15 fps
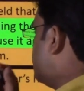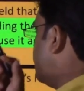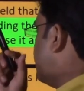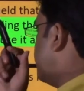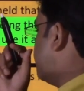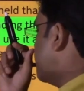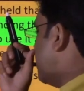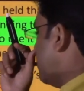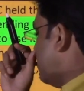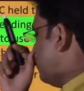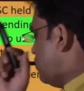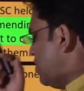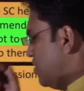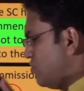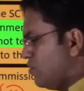put up
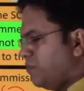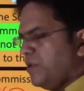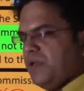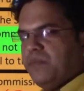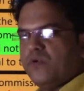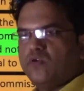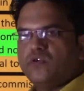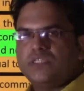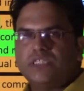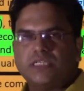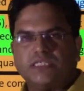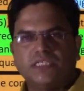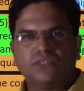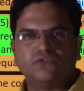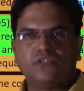to the Supreme Court
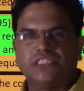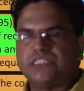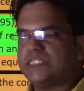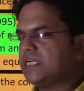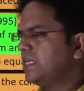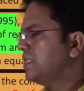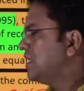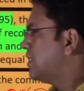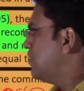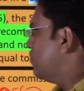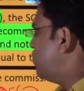judges, which said that